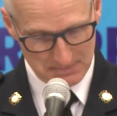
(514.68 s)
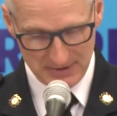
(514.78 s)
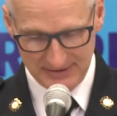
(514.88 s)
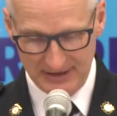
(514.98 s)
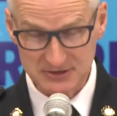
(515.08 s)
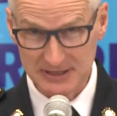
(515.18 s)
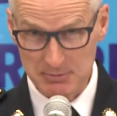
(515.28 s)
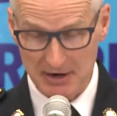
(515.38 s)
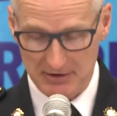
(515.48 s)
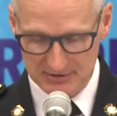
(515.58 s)
Make that
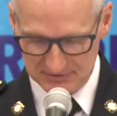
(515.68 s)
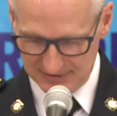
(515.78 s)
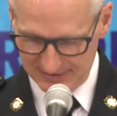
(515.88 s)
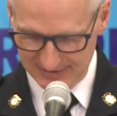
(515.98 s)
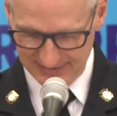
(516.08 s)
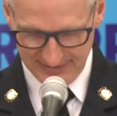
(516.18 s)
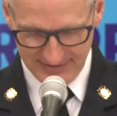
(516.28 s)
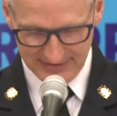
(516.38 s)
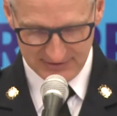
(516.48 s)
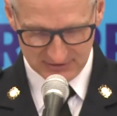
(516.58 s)
sleeping areas.
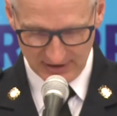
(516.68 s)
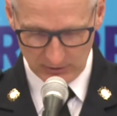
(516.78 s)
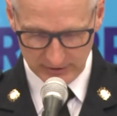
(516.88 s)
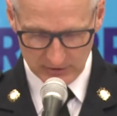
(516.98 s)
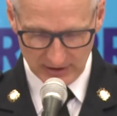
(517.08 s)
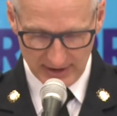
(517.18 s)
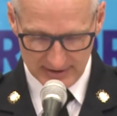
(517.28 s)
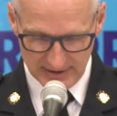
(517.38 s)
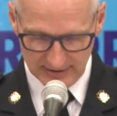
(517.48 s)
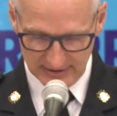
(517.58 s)
This is not only a good
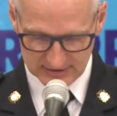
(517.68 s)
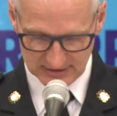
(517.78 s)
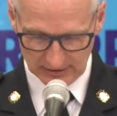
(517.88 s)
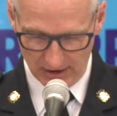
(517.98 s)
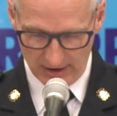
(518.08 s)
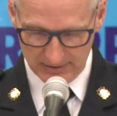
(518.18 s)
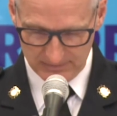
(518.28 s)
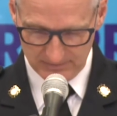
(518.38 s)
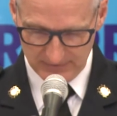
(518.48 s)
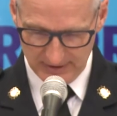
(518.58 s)
idea, it's the law.
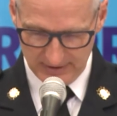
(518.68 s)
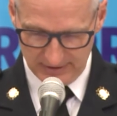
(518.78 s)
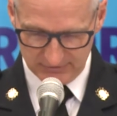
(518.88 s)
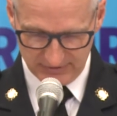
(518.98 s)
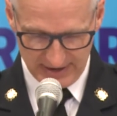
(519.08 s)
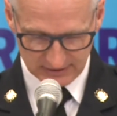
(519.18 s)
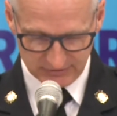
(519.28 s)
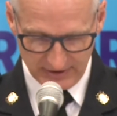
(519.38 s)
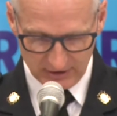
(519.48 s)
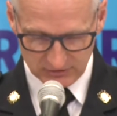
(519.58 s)
In fact, the
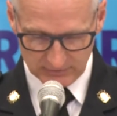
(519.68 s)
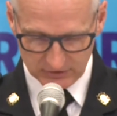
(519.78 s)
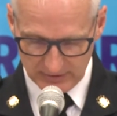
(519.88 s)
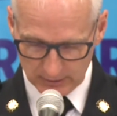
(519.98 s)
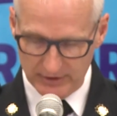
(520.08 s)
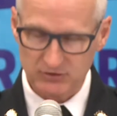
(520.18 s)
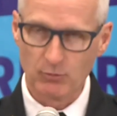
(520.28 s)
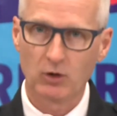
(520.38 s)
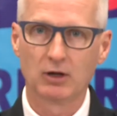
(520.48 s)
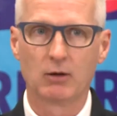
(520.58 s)
fire service recommends
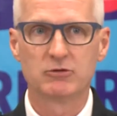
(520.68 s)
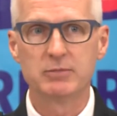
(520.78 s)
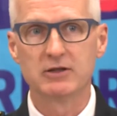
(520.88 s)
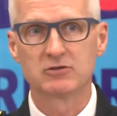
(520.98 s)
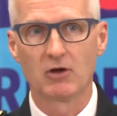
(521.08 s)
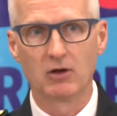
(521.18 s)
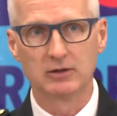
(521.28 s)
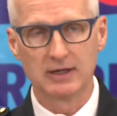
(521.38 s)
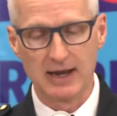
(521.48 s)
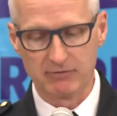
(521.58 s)
smoke alarms be installed
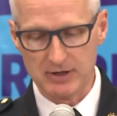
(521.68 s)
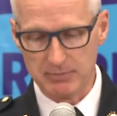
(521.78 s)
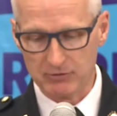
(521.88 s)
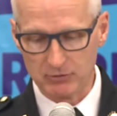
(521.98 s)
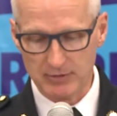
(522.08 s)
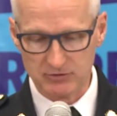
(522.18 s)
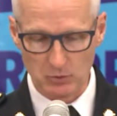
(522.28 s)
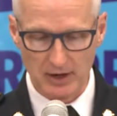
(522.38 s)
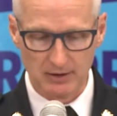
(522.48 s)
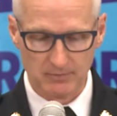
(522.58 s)
in every bedroom as
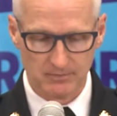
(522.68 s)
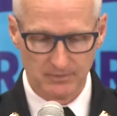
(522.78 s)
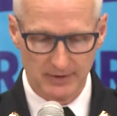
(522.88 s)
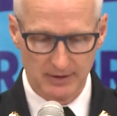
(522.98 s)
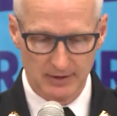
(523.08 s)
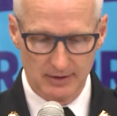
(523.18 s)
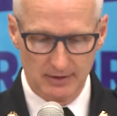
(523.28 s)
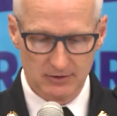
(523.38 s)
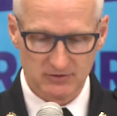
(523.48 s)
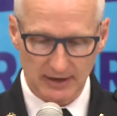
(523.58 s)
well.
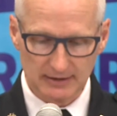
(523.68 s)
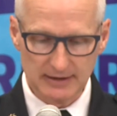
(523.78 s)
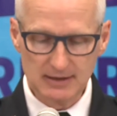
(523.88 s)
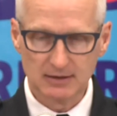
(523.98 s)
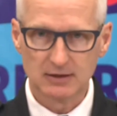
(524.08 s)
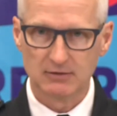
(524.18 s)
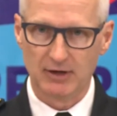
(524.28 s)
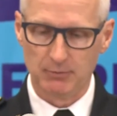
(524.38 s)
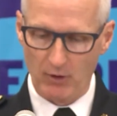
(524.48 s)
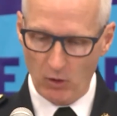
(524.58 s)
Secondly,
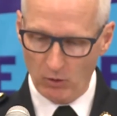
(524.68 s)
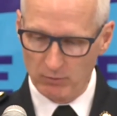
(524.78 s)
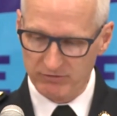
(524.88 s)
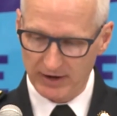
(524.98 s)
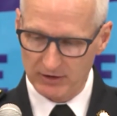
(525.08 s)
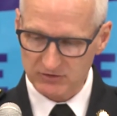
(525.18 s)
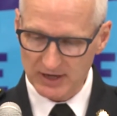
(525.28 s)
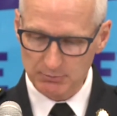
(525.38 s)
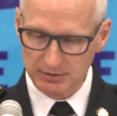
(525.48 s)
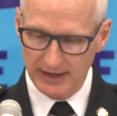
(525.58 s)
develop a home fire
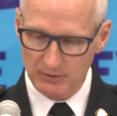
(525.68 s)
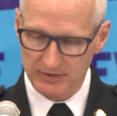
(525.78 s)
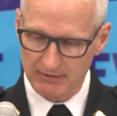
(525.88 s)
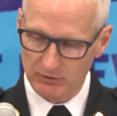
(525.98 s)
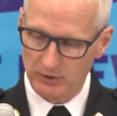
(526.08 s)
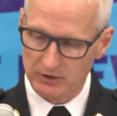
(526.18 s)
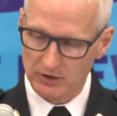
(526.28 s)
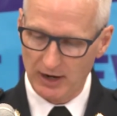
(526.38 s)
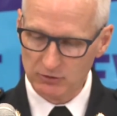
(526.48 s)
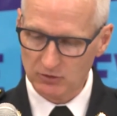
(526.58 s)
escape plan with everyone in
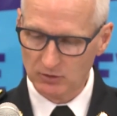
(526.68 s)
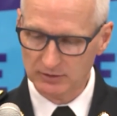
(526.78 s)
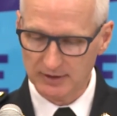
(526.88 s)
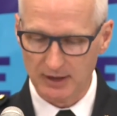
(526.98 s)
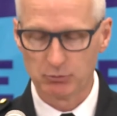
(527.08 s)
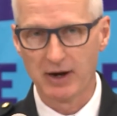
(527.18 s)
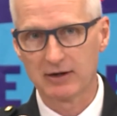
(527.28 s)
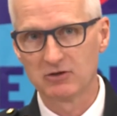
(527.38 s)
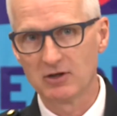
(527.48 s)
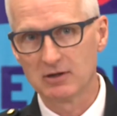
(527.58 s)
your household and
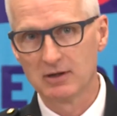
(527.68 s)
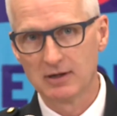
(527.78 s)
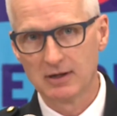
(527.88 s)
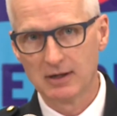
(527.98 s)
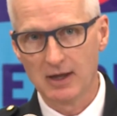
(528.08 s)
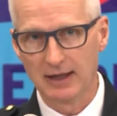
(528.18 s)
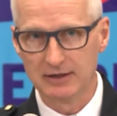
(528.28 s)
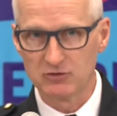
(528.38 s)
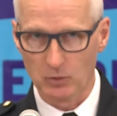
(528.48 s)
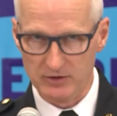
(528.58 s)
practice it at
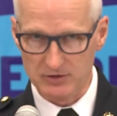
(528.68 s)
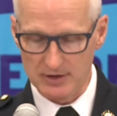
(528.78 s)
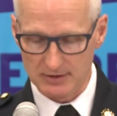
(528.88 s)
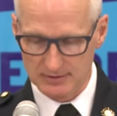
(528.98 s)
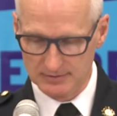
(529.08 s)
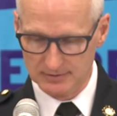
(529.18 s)
least twice a year.